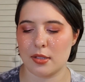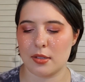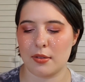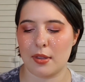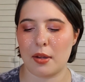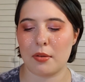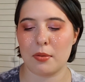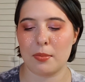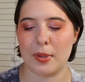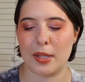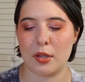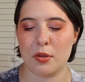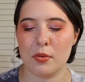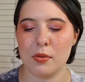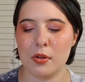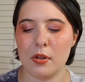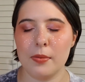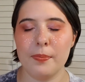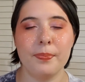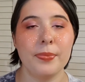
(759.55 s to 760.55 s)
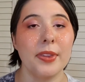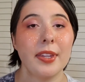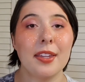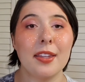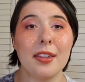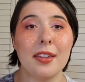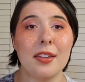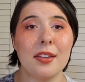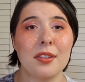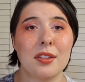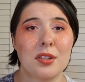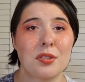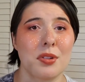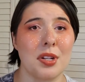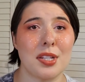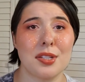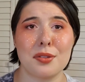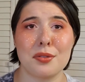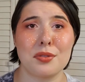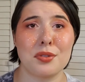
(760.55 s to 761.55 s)
so that will be cool. The
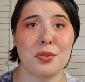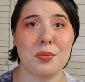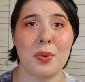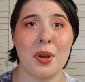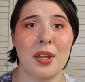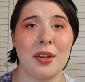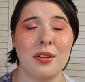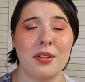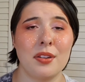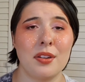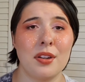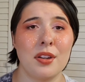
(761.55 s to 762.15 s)
translucent one.